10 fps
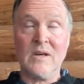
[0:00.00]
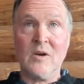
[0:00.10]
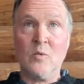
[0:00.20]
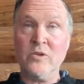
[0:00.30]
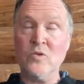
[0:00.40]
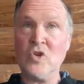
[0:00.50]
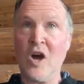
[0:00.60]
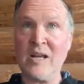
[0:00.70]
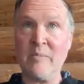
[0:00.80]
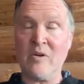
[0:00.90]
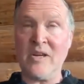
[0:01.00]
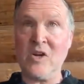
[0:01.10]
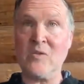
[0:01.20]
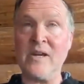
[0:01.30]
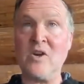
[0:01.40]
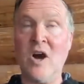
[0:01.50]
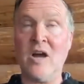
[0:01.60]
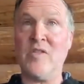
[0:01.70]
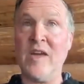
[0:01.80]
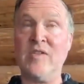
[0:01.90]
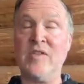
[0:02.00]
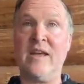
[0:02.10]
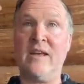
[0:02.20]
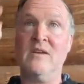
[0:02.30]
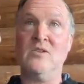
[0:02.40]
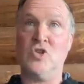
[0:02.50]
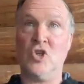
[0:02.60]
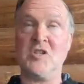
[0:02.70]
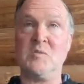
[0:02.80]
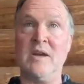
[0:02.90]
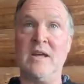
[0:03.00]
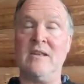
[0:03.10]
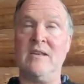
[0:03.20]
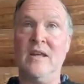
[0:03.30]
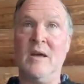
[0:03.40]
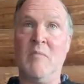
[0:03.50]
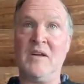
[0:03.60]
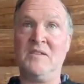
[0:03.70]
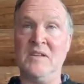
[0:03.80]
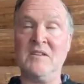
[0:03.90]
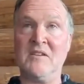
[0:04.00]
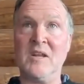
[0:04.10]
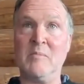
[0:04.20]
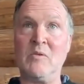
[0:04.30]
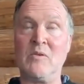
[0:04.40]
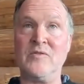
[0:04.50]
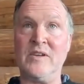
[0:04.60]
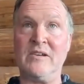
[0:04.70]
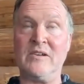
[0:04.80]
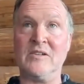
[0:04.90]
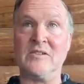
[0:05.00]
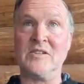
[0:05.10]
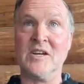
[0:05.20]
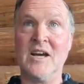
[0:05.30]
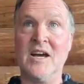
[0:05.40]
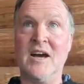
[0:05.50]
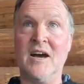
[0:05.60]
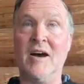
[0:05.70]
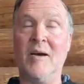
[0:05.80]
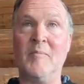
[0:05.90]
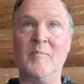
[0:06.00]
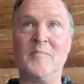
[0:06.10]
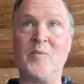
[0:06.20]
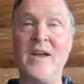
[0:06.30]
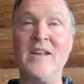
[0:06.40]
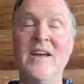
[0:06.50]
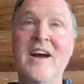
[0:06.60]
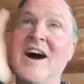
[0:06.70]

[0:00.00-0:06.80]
When you talk about hearing God, they think judgment, my sin's going to be revealed, right?